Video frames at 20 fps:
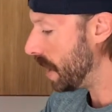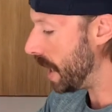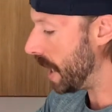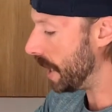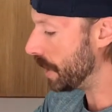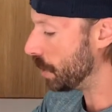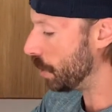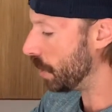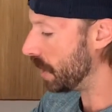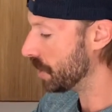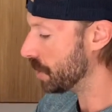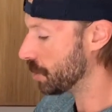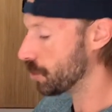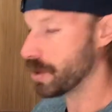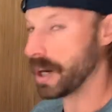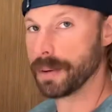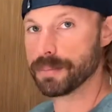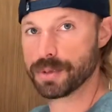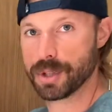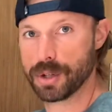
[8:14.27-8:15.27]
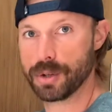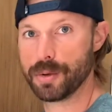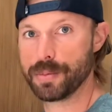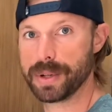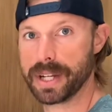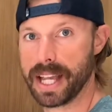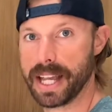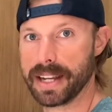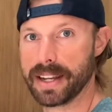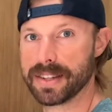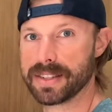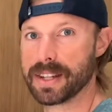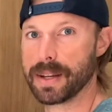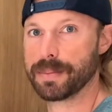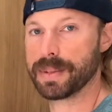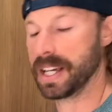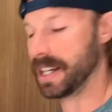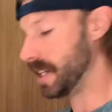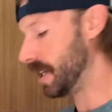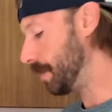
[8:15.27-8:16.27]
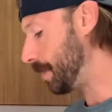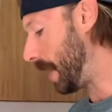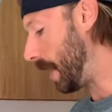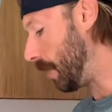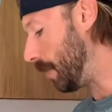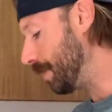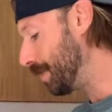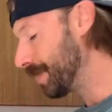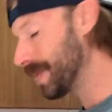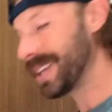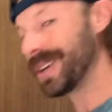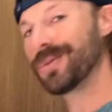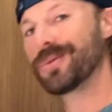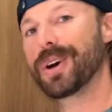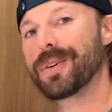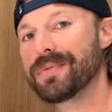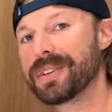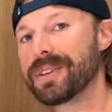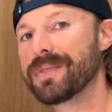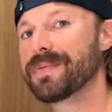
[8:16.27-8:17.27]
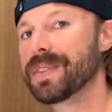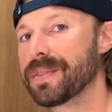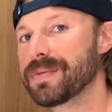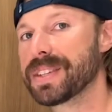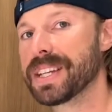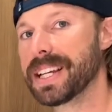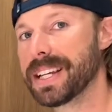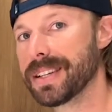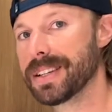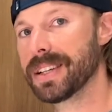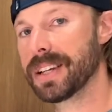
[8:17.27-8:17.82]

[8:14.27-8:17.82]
I know I just grab 2 bananas and I'm getting about roughly 13,